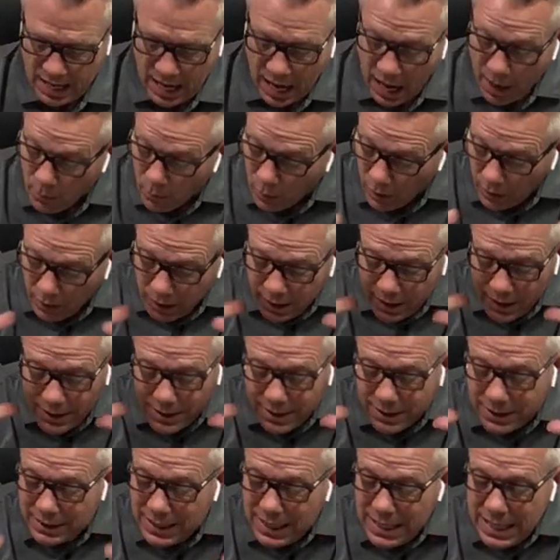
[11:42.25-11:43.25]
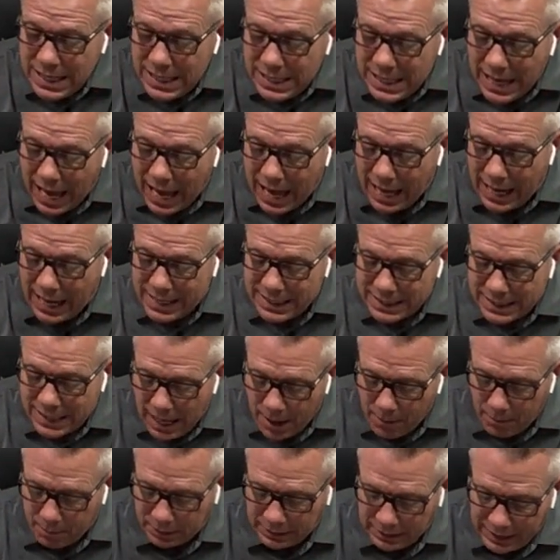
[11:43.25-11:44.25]
And we're going to see that as
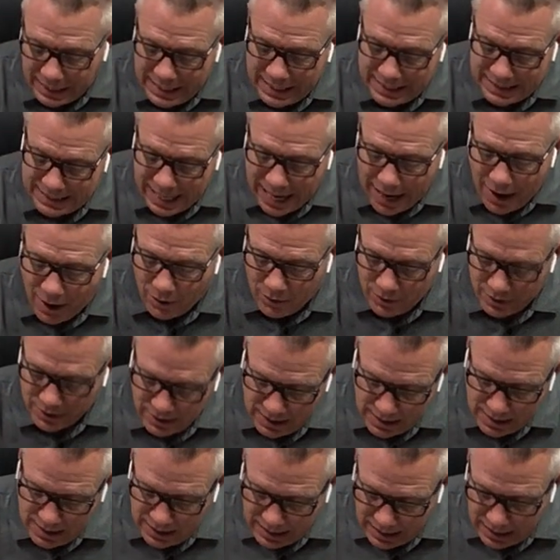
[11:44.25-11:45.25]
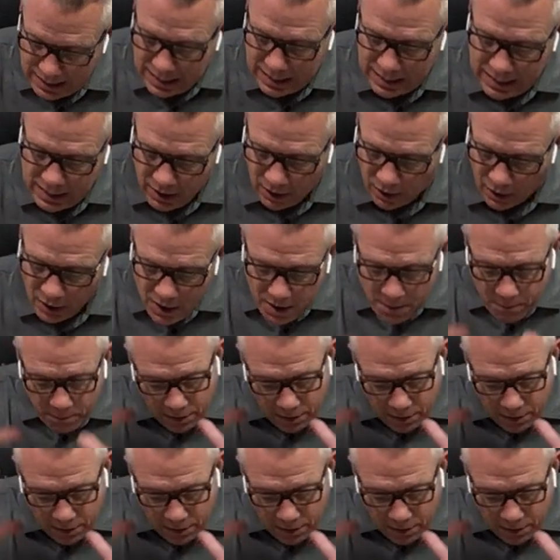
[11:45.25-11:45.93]
that plays out in here.